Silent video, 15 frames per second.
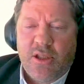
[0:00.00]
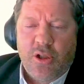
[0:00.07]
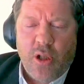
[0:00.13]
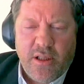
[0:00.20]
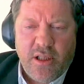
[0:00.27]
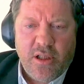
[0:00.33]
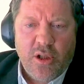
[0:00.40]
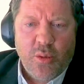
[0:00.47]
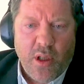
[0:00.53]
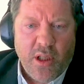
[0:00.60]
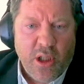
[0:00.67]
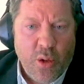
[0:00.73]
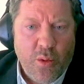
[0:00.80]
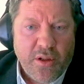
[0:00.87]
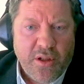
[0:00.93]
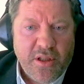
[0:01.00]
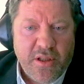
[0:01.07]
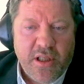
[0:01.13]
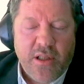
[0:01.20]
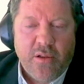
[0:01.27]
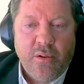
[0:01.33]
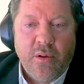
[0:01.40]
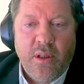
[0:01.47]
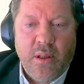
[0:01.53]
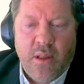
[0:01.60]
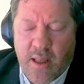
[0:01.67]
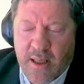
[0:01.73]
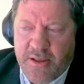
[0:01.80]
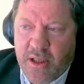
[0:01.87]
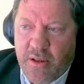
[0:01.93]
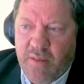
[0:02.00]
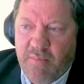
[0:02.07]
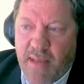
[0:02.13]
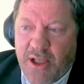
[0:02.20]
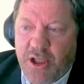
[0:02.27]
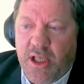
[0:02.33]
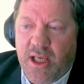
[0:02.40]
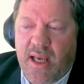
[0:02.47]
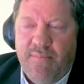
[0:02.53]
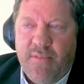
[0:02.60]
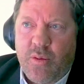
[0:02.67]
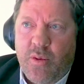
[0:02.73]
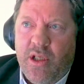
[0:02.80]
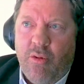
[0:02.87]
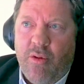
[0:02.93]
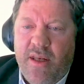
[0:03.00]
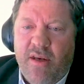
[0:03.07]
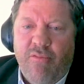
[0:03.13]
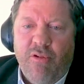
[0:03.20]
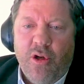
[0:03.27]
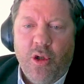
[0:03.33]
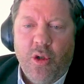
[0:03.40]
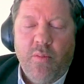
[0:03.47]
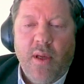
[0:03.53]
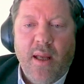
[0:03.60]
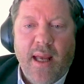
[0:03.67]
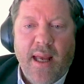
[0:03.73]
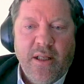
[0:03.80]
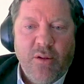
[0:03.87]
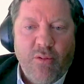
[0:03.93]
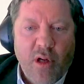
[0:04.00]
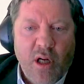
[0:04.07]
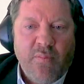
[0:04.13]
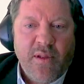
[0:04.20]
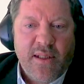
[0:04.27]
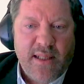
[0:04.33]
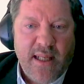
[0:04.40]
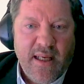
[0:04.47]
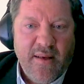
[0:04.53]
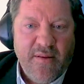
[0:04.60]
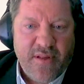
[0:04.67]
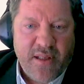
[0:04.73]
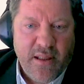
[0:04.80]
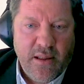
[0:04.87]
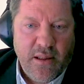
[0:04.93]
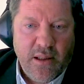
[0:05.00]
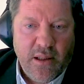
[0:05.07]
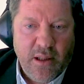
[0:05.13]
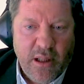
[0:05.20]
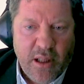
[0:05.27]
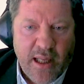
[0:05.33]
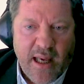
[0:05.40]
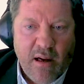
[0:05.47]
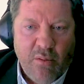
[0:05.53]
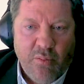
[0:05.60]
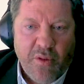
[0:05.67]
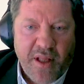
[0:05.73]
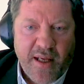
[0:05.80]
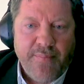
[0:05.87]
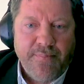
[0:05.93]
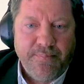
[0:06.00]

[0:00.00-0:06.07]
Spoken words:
trying to do what you want to do. So the magic comes when you're in the room and you roll up your sleeves and you get on with it.